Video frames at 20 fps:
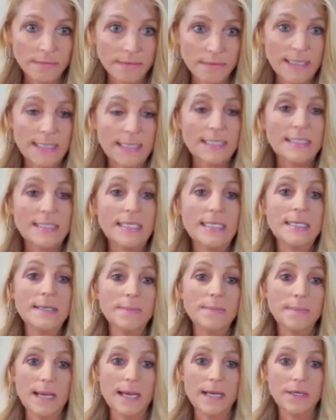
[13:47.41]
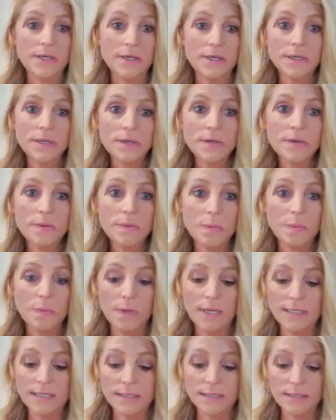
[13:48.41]
And it didn't matter
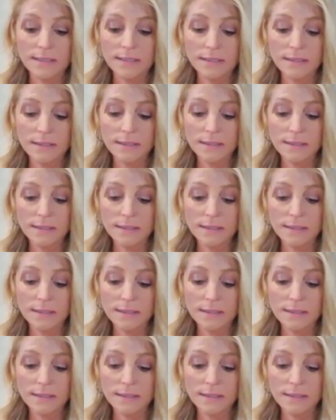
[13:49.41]
what